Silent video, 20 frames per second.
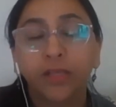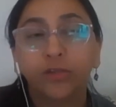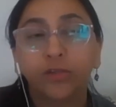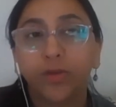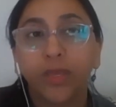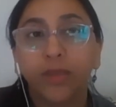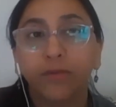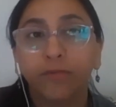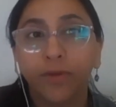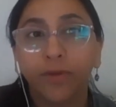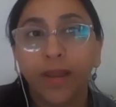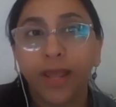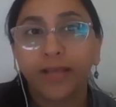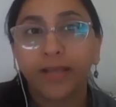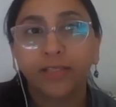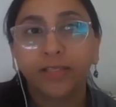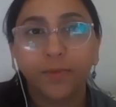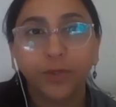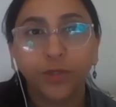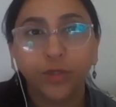So even
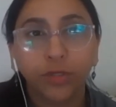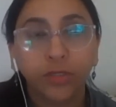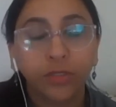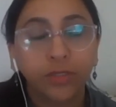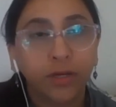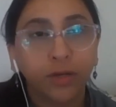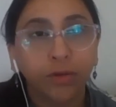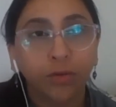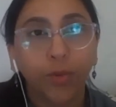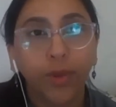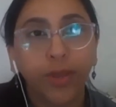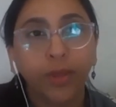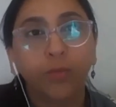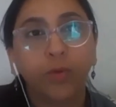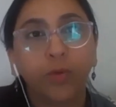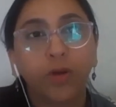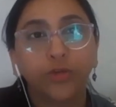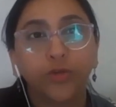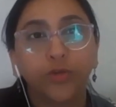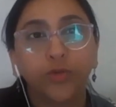exhibitions are going
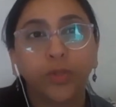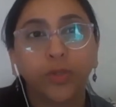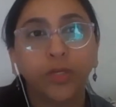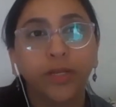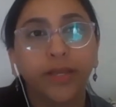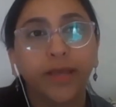virtual.